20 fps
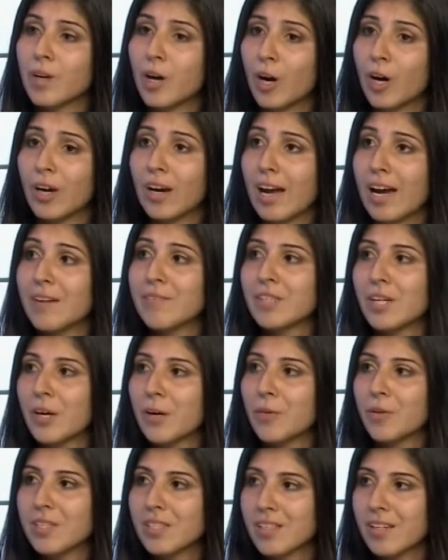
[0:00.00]
Our lives are at
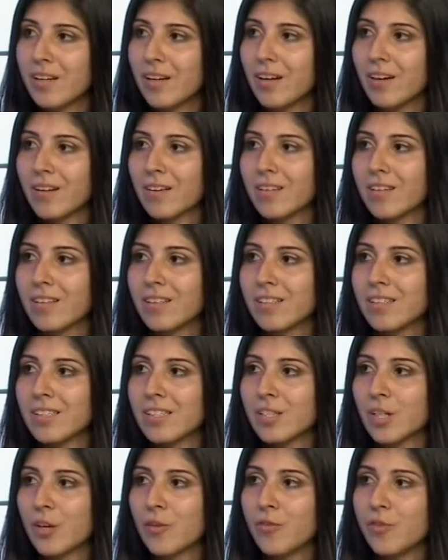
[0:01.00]
risk here. This is
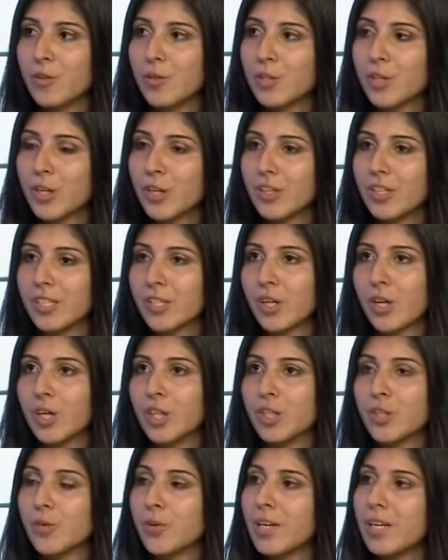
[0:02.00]
our future. These are our
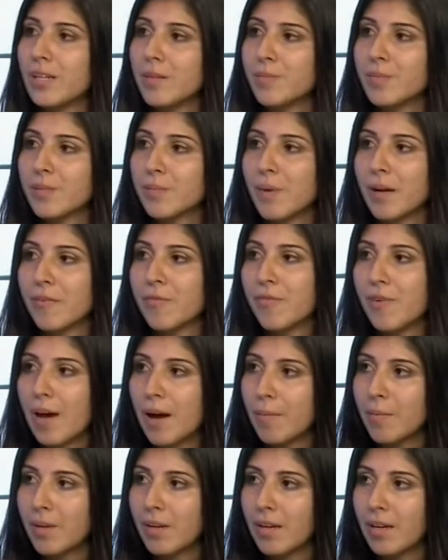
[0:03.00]
dreams, my
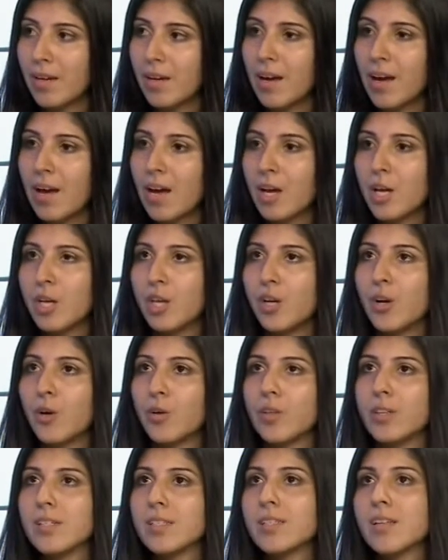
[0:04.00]
family. You know,
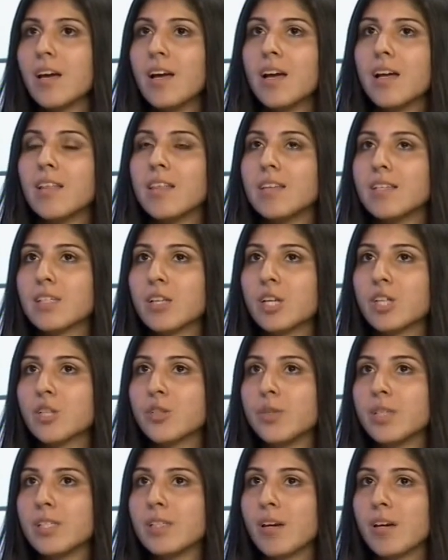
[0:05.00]
this
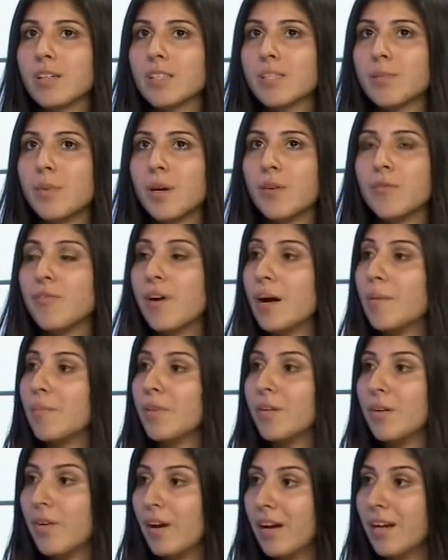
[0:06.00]
country talks about
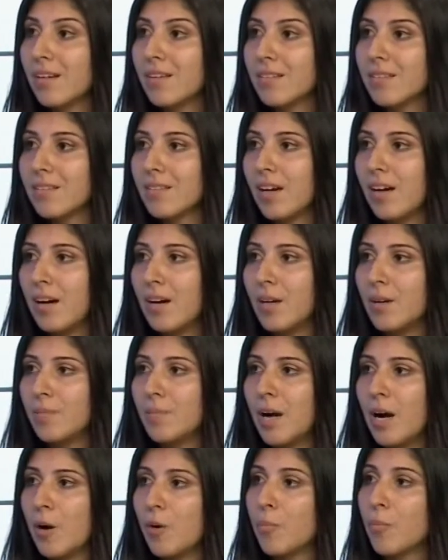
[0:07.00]
family, right?
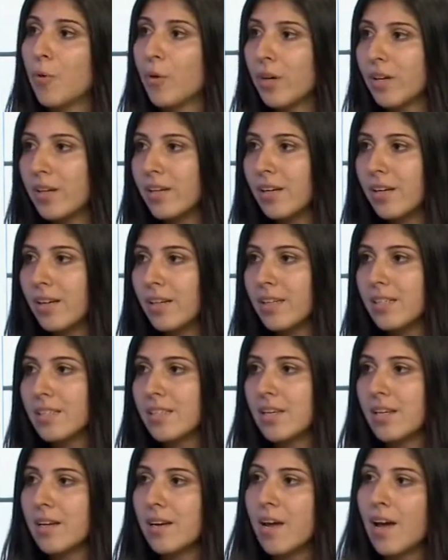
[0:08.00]
How important it is
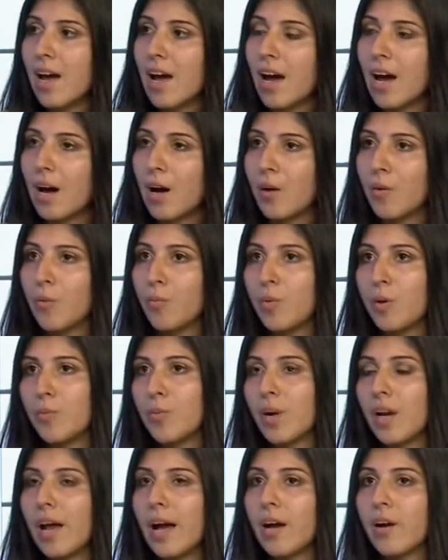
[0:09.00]
and how we
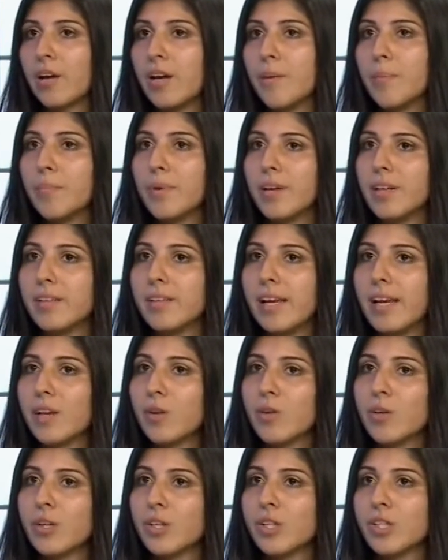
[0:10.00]
rely on it. But they
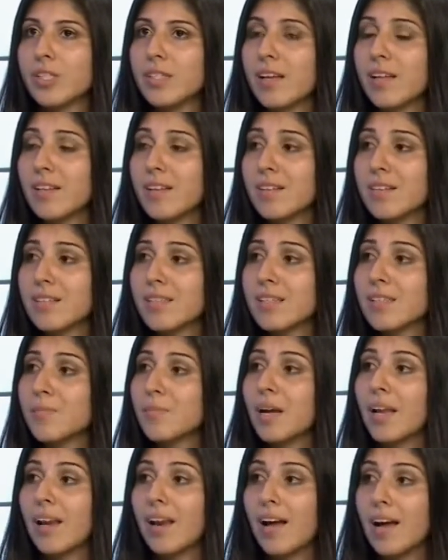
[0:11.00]
don't understand that this is
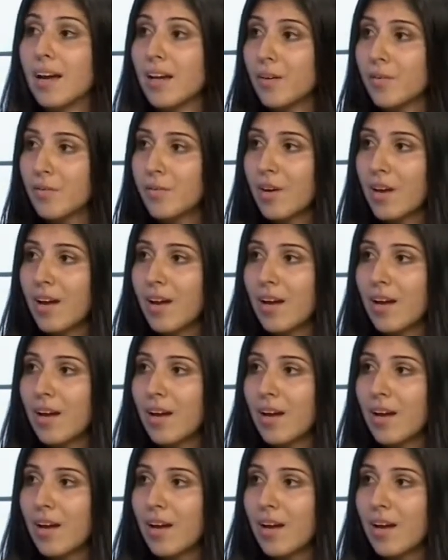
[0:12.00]
my life.